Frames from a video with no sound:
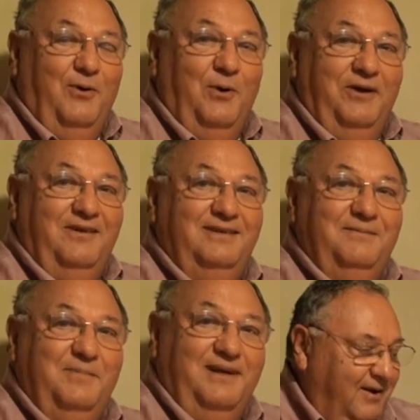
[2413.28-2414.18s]
oil
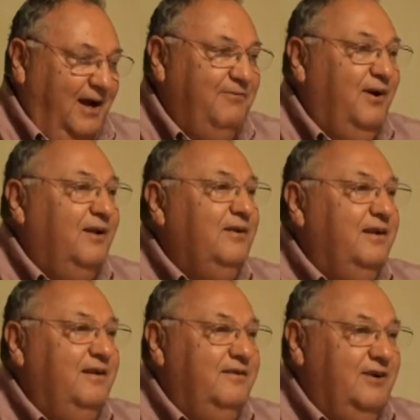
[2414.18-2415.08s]
but i followed
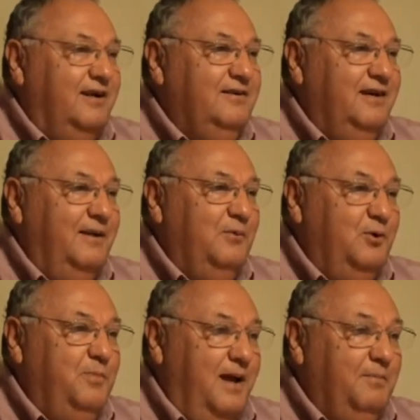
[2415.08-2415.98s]
a director named
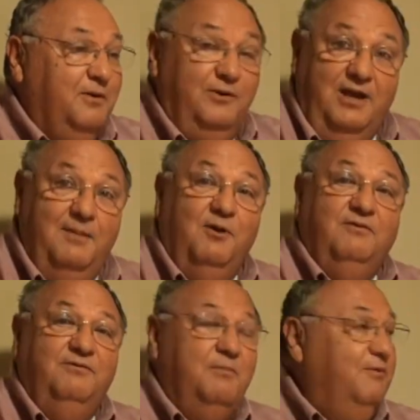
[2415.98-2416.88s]
lou pamplin who came
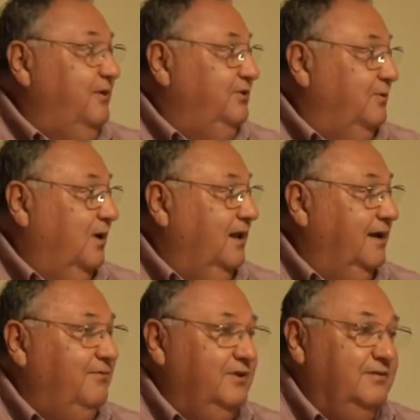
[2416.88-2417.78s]
over from the fish and
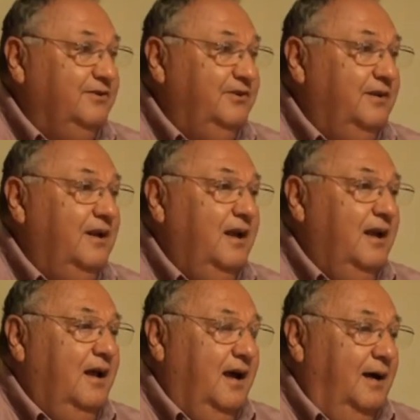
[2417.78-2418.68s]
wildlife service and
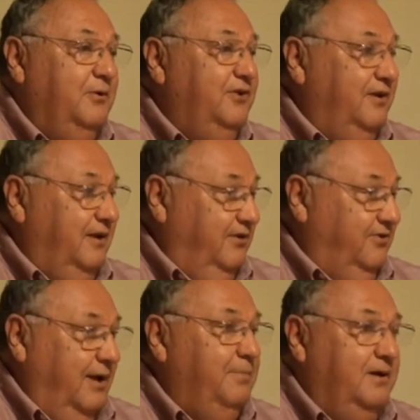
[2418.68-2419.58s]
I was a, his
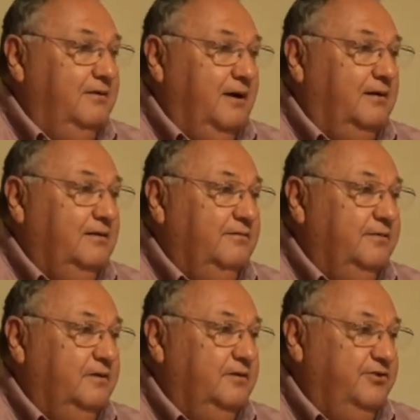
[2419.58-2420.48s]
deputy director
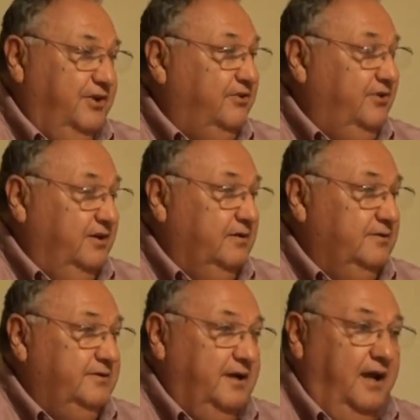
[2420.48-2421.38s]
for six
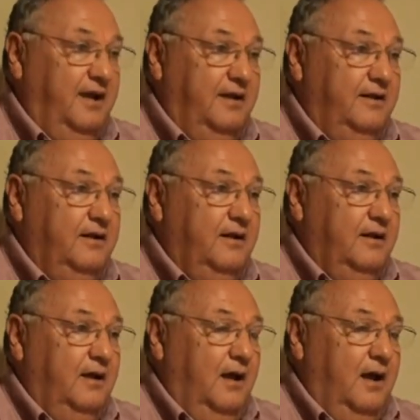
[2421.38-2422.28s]
years, and
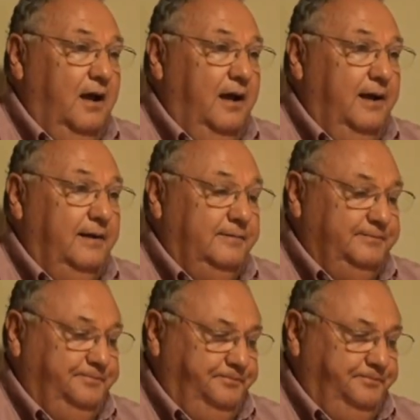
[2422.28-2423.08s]
uh,